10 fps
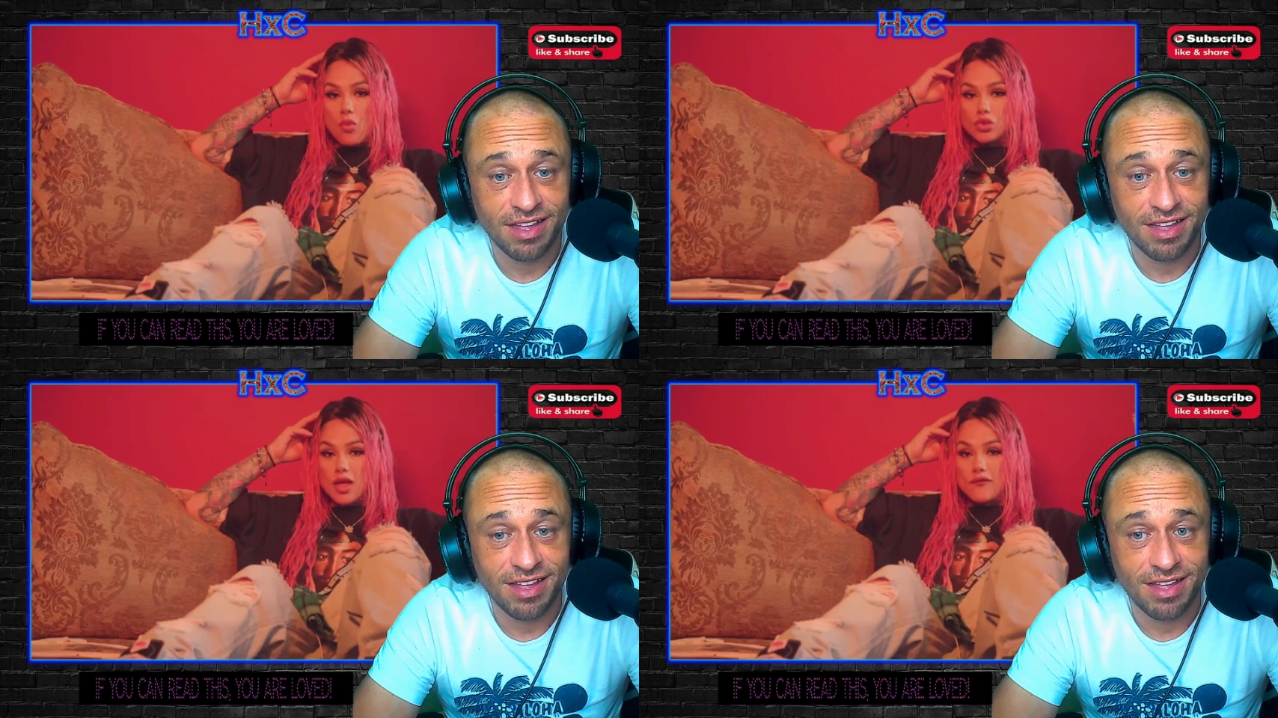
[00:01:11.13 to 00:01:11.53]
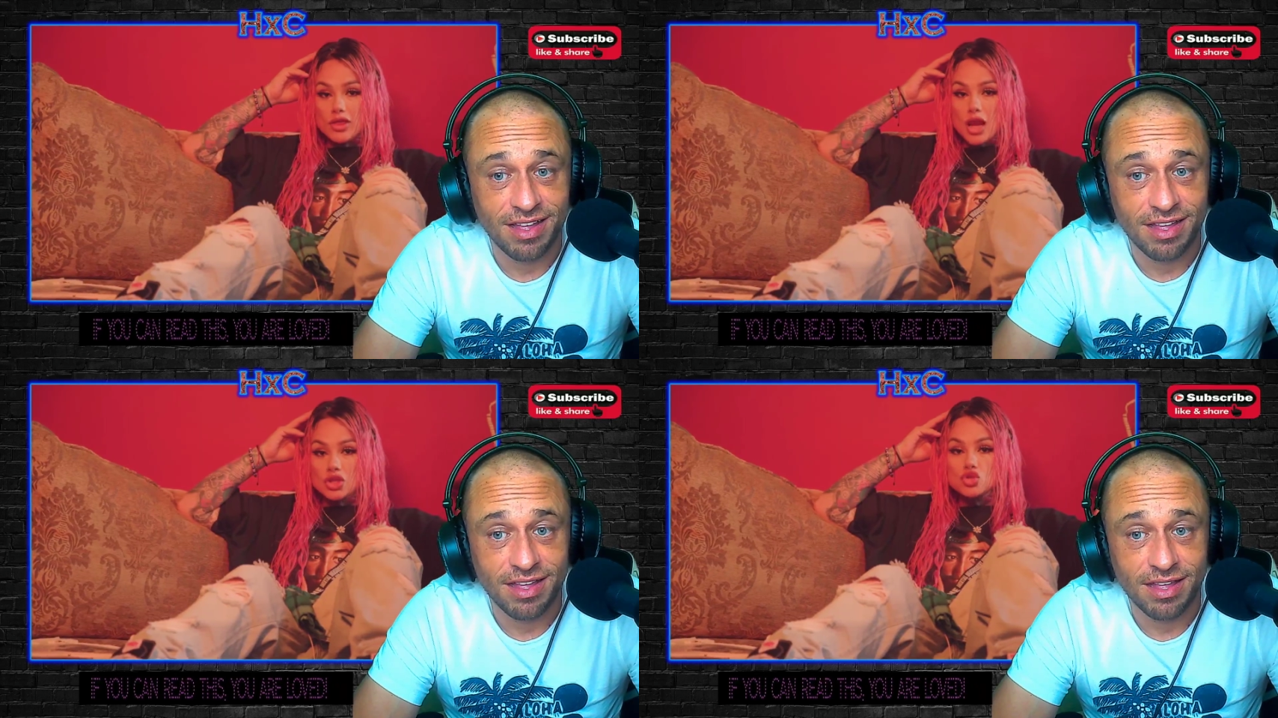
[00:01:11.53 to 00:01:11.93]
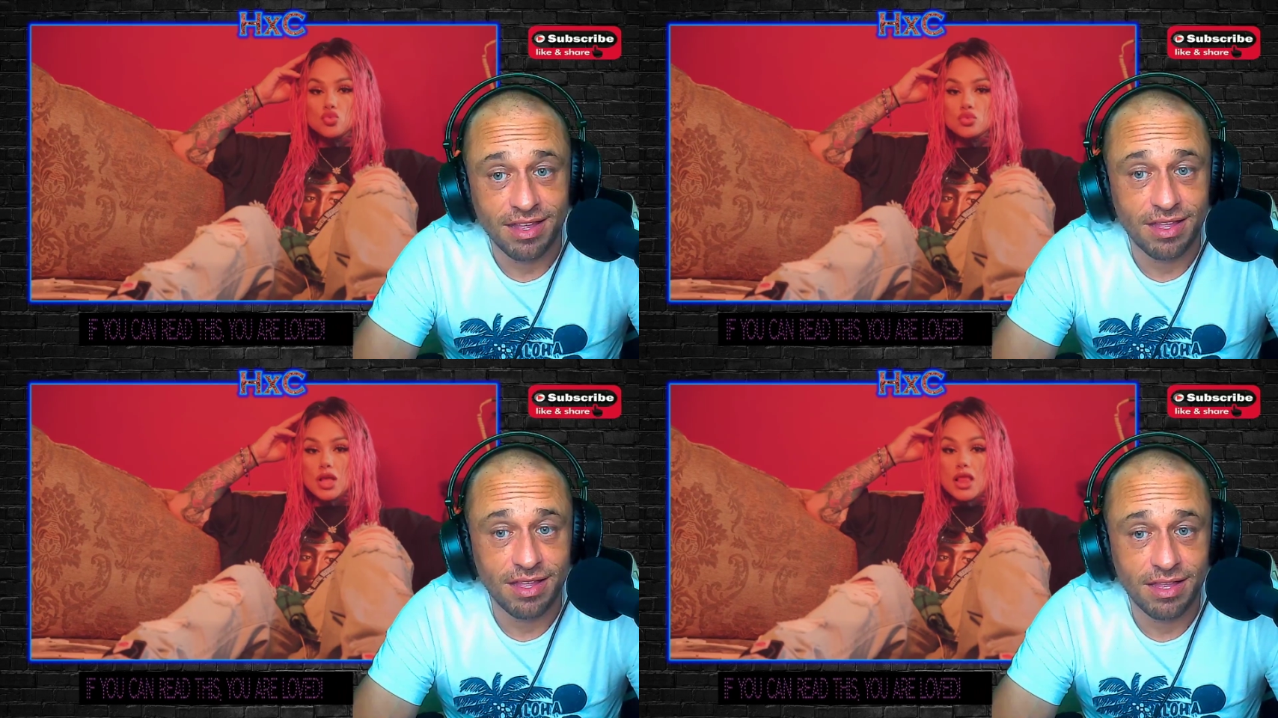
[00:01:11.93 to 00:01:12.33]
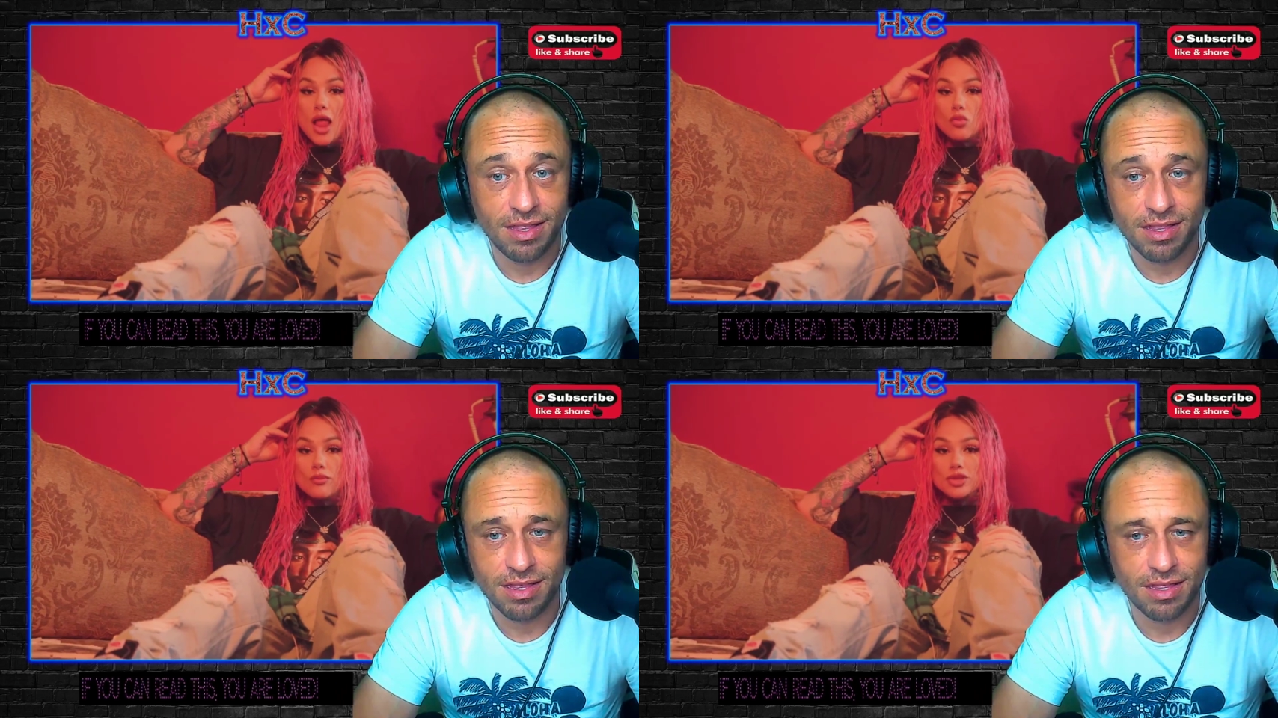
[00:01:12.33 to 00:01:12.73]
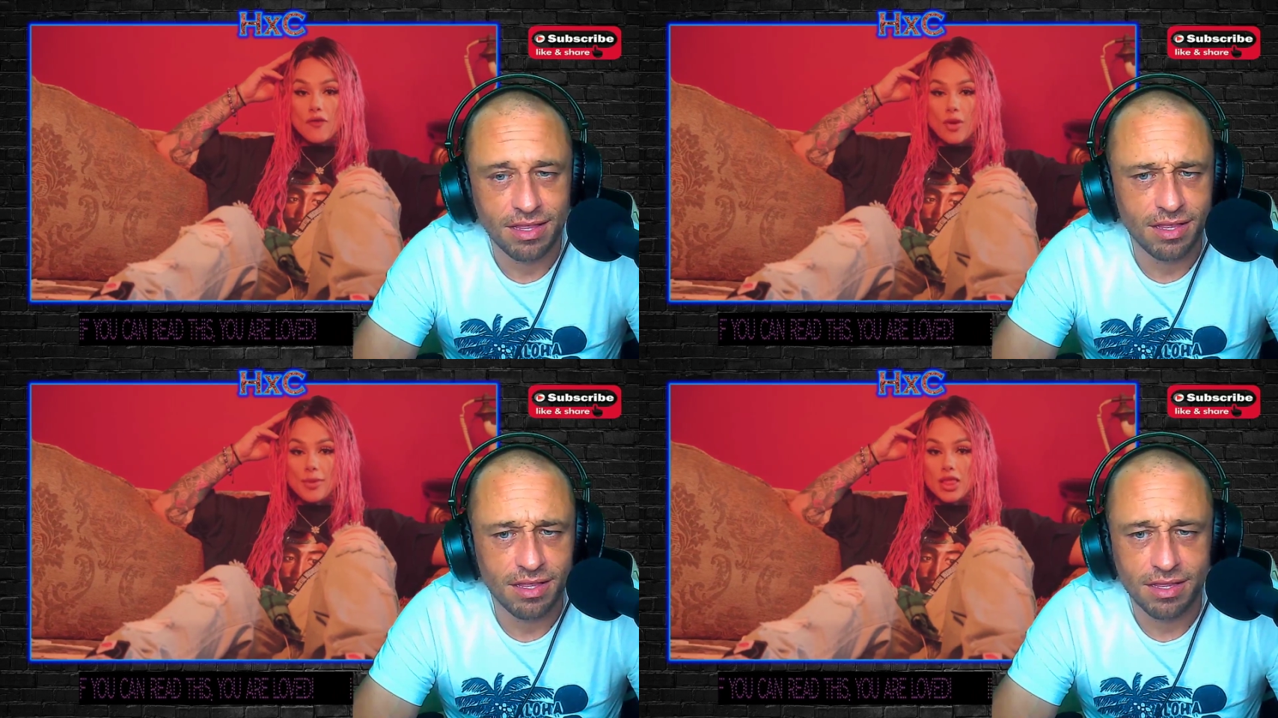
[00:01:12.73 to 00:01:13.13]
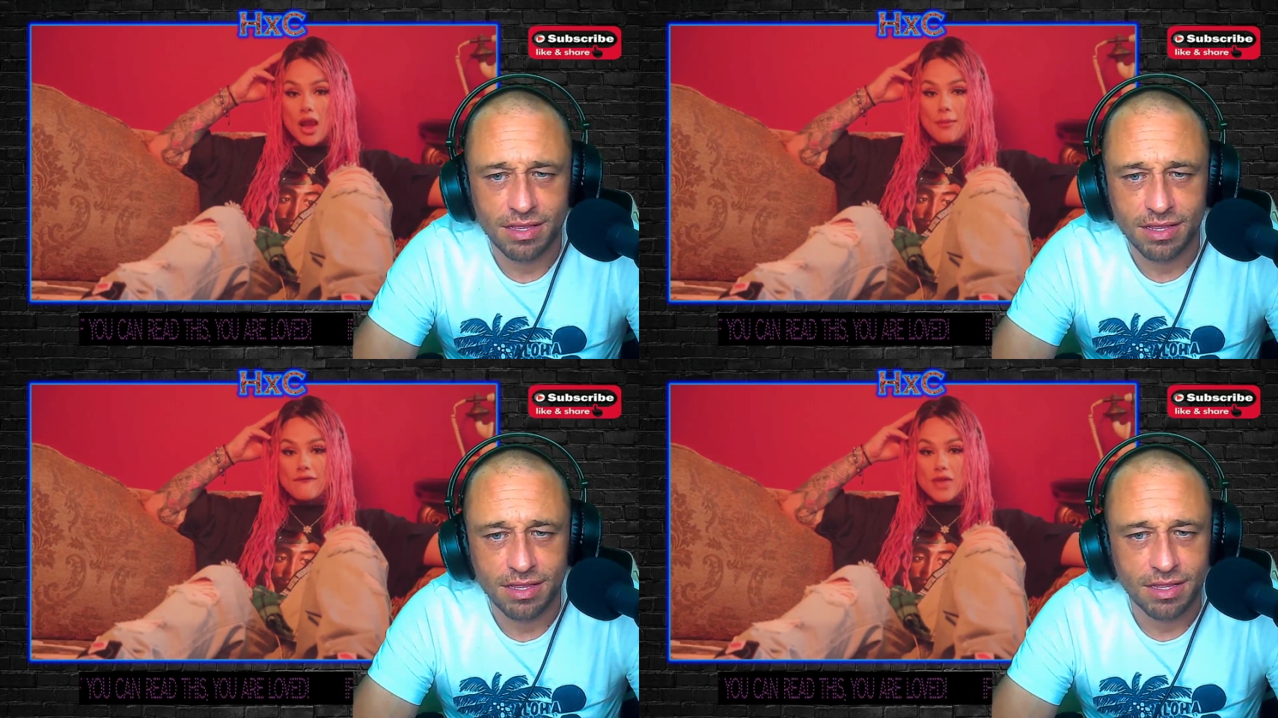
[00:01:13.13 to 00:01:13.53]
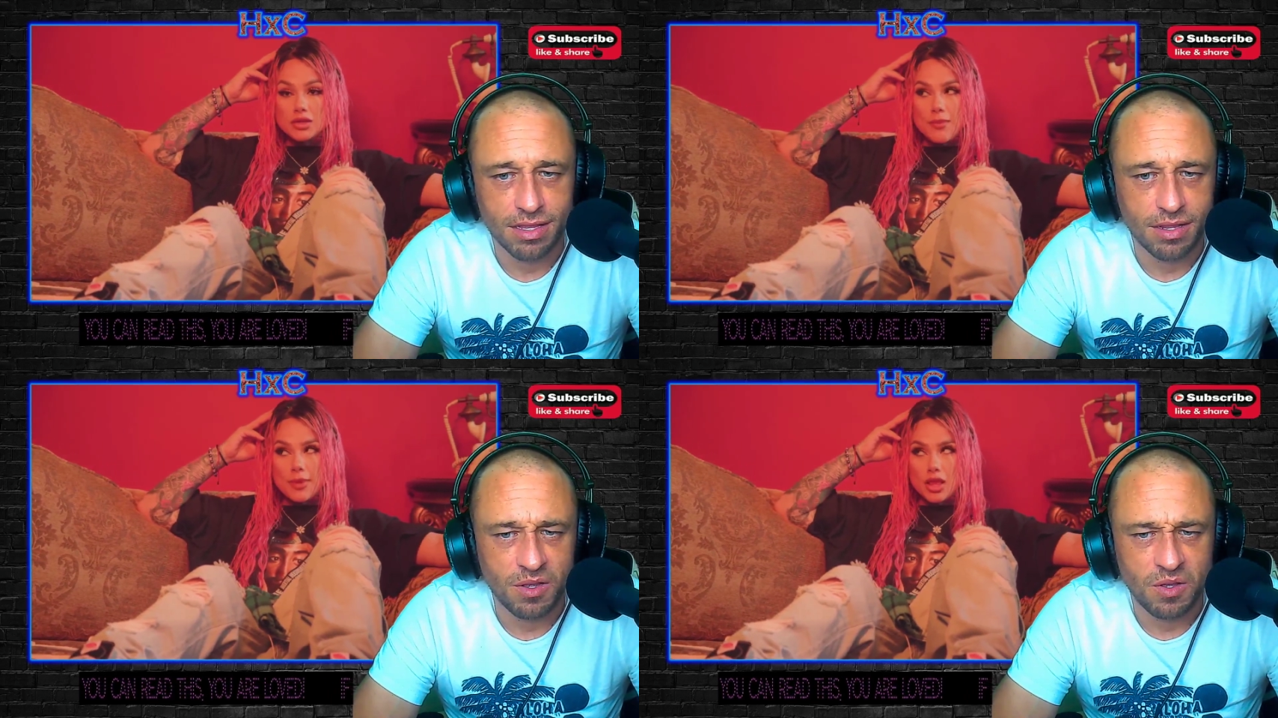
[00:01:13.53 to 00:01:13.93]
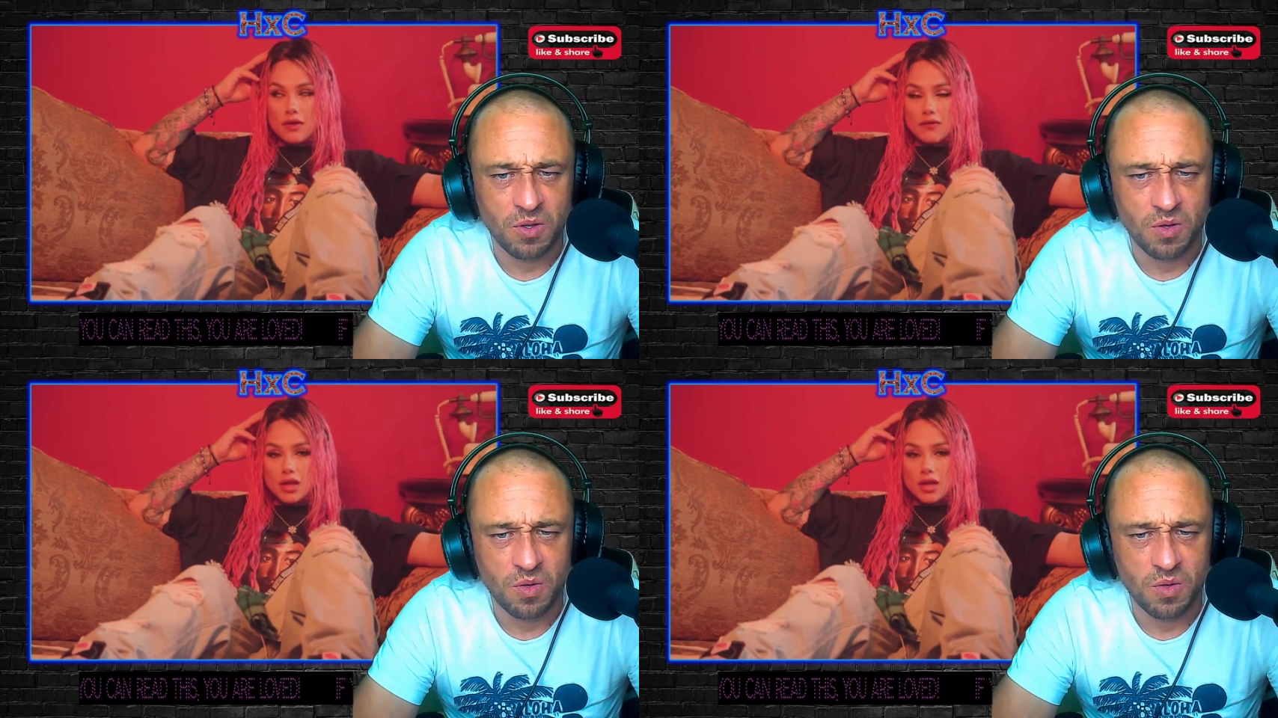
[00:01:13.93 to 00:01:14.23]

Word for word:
Speaker 1: I will never let a dude that lie to himself come and lie to my face and believe